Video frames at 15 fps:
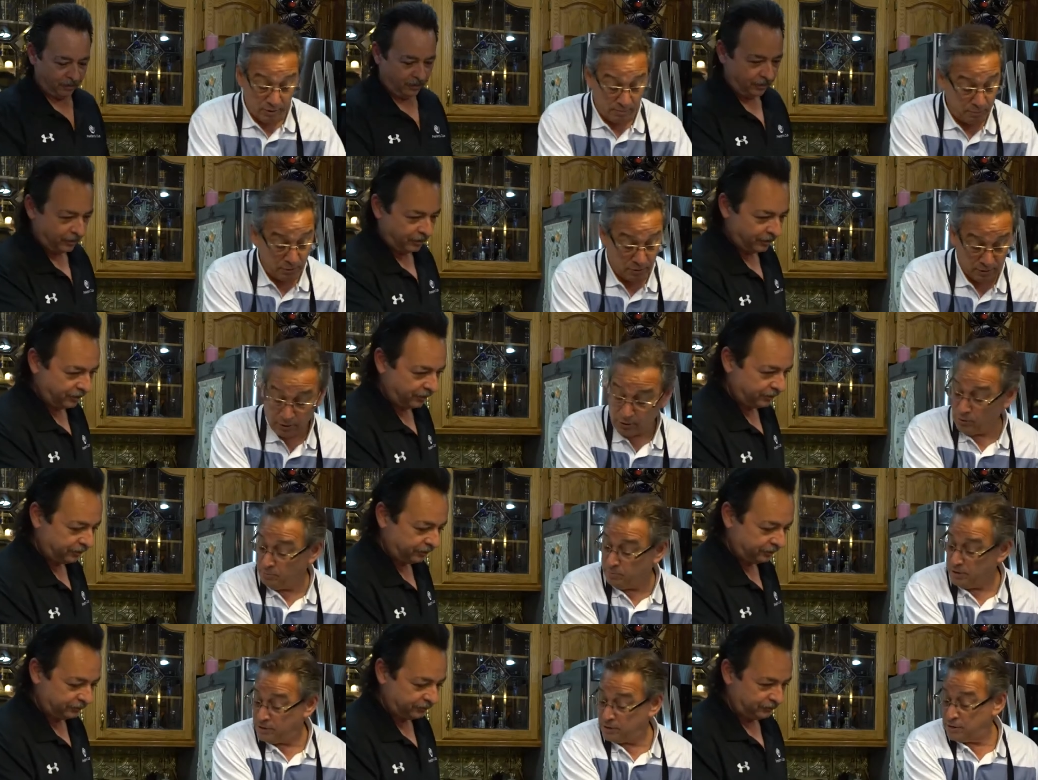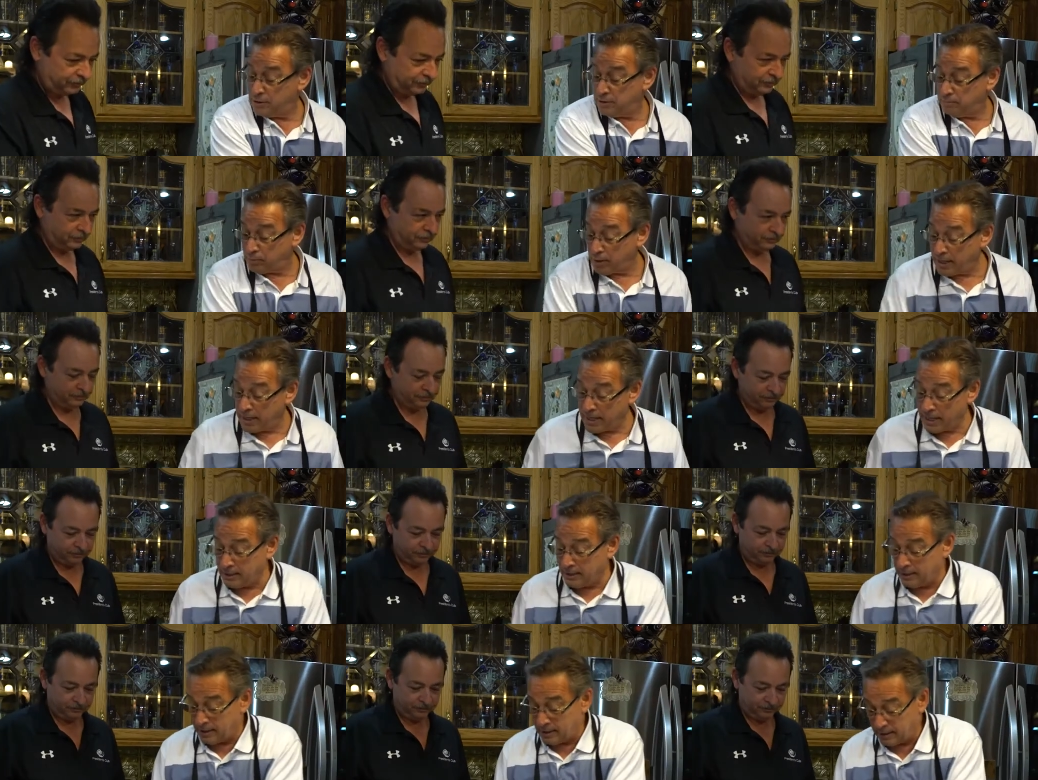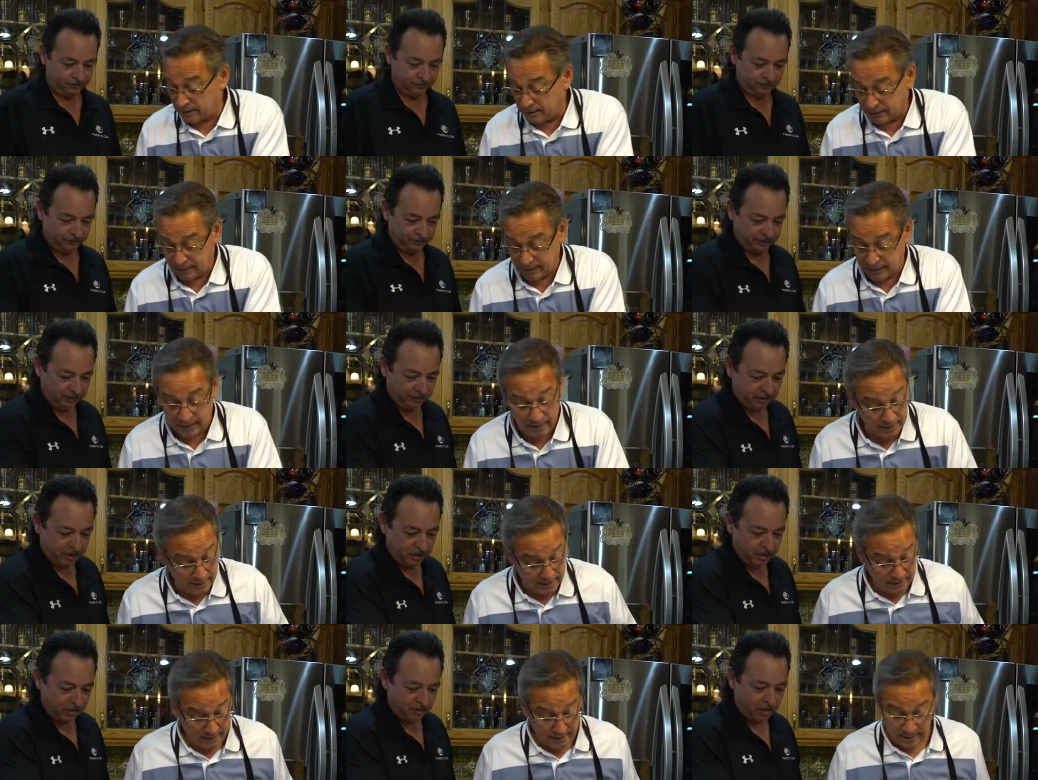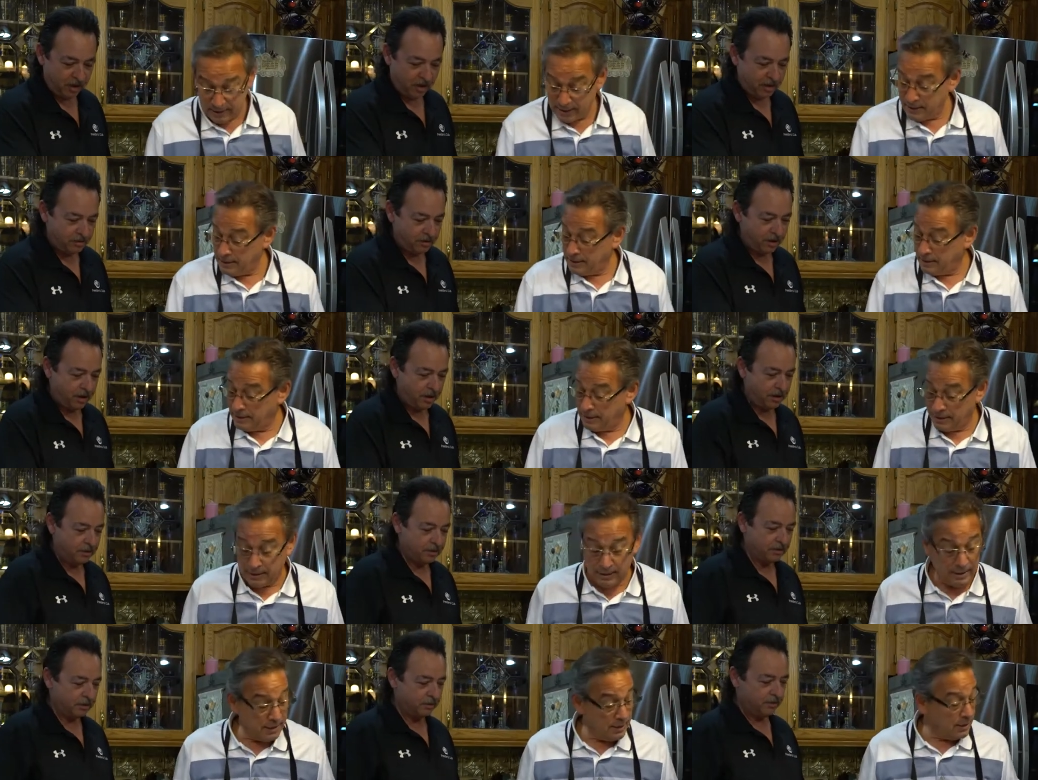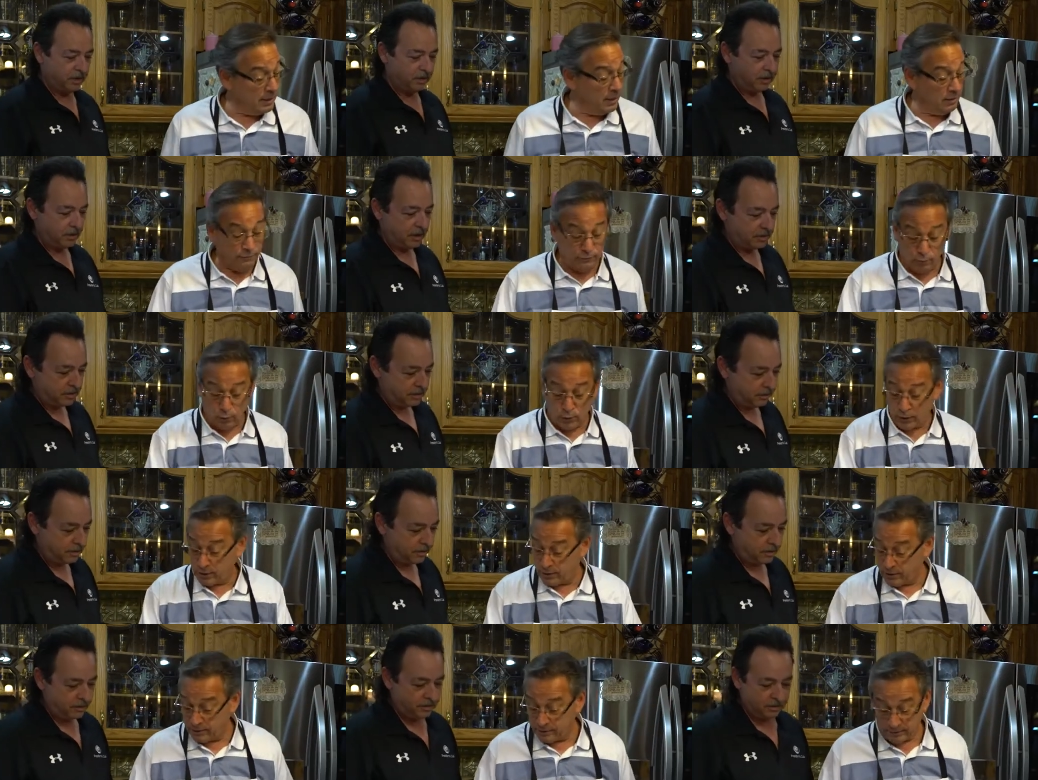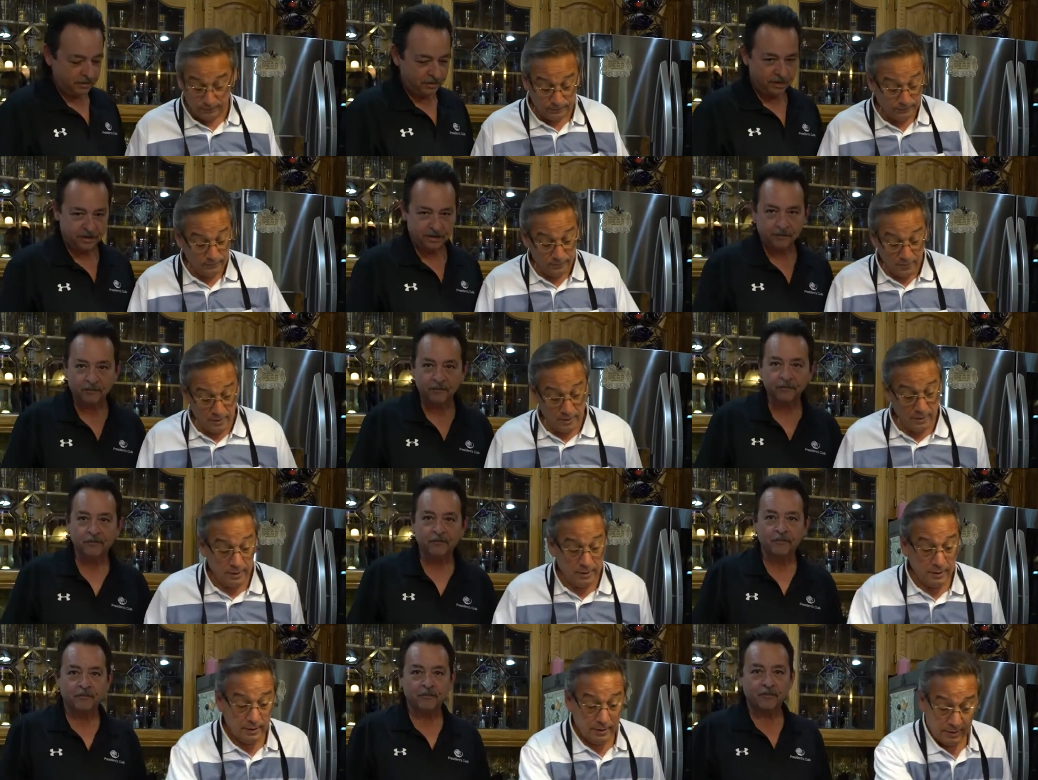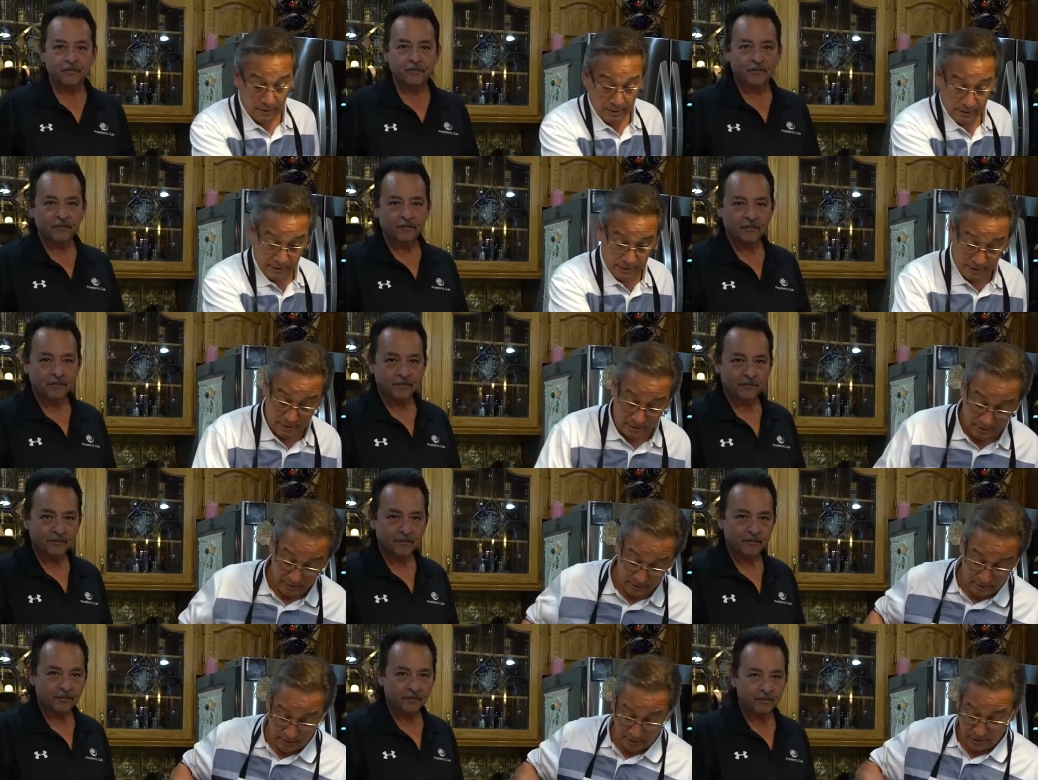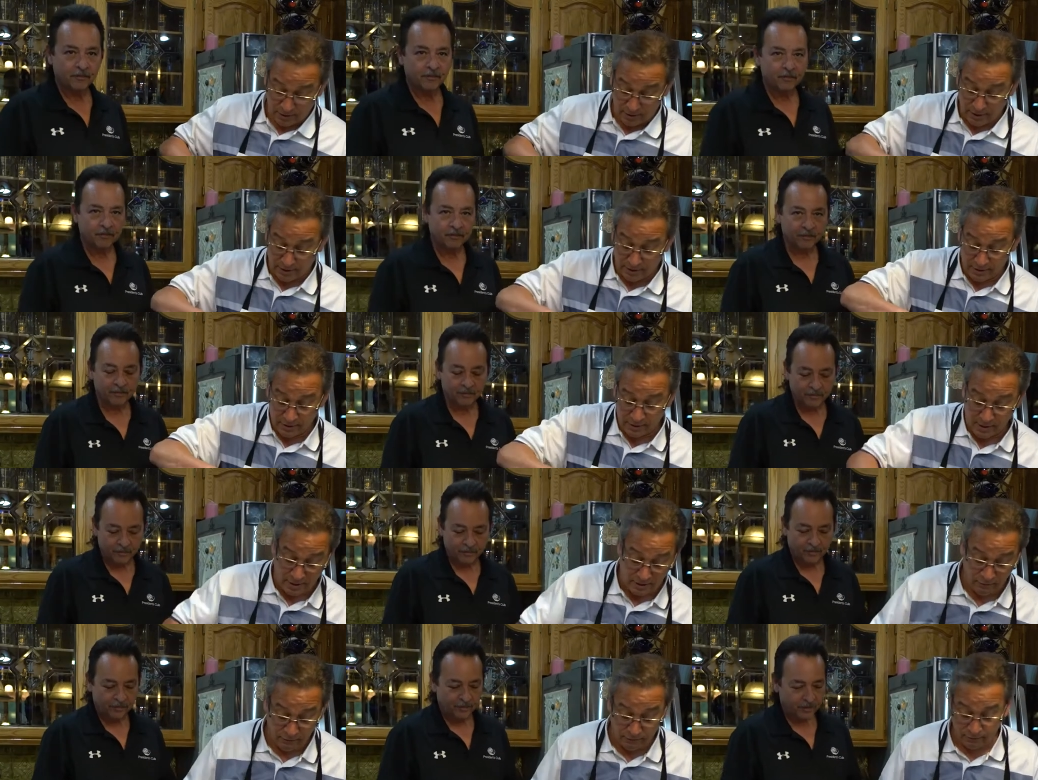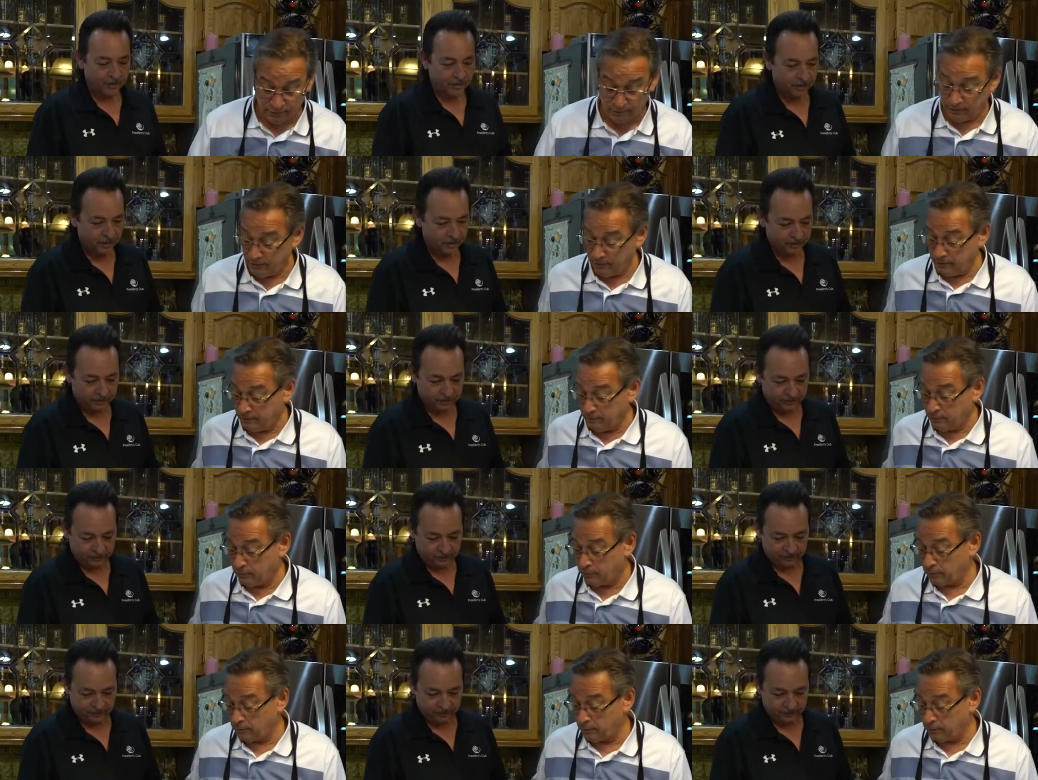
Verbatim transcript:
Speaker 1: going to put two pieces of bread on there. A little bit of
Speaker 2: carbohydrate. Yeah, I need a fork.
Speaker 1: Yeah. And I'll, I'll just take this knife. We'll